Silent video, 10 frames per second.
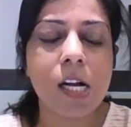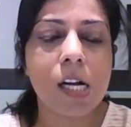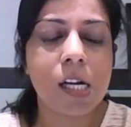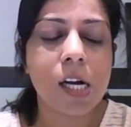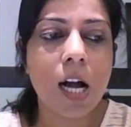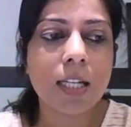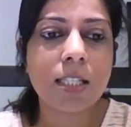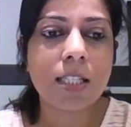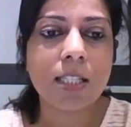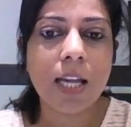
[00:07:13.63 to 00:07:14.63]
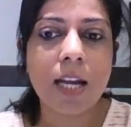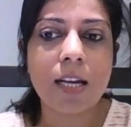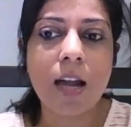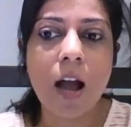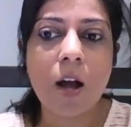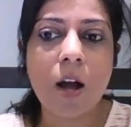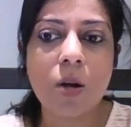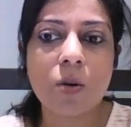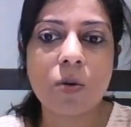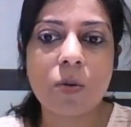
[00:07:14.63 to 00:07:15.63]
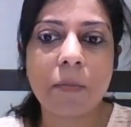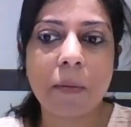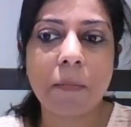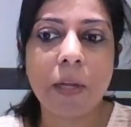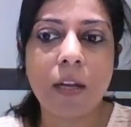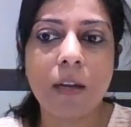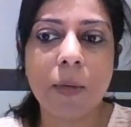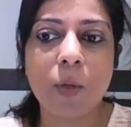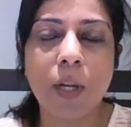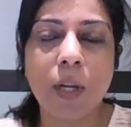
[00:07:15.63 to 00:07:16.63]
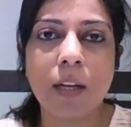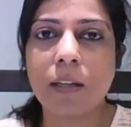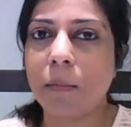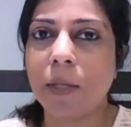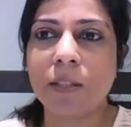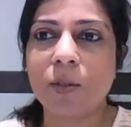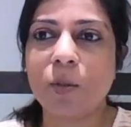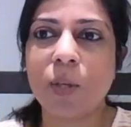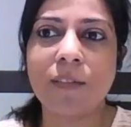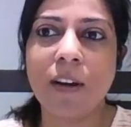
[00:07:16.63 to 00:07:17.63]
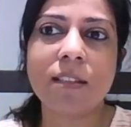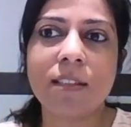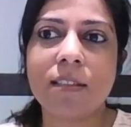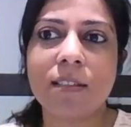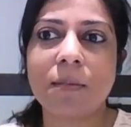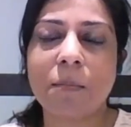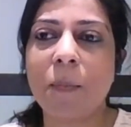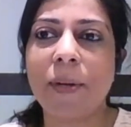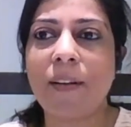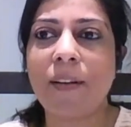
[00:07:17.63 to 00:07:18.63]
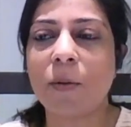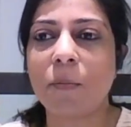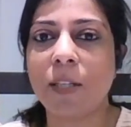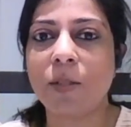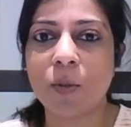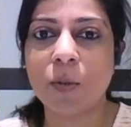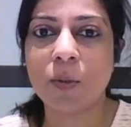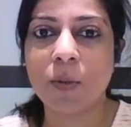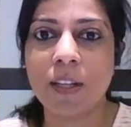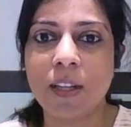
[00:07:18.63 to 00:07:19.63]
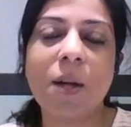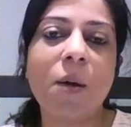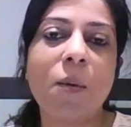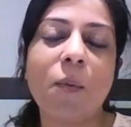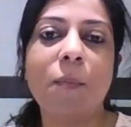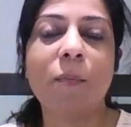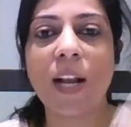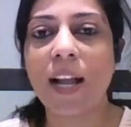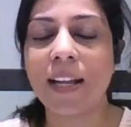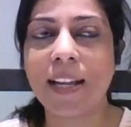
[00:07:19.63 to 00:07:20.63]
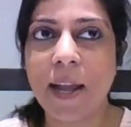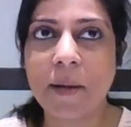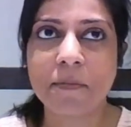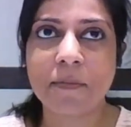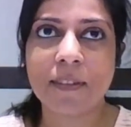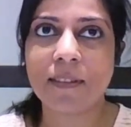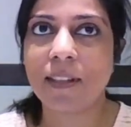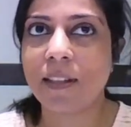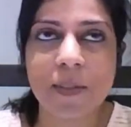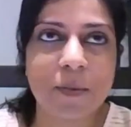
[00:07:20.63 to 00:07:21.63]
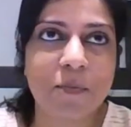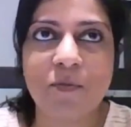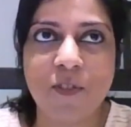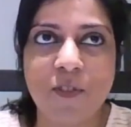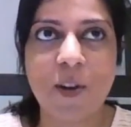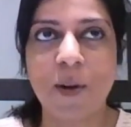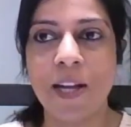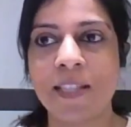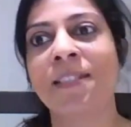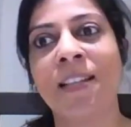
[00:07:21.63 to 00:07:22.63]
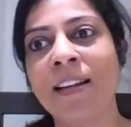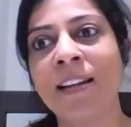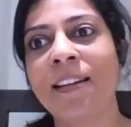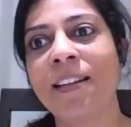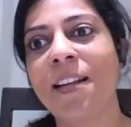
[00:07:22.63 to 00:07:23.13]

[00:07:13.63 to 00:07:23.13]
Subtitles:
I'd say now maybe between intermediate to advanced, probably around B2. When I came, it was very basic,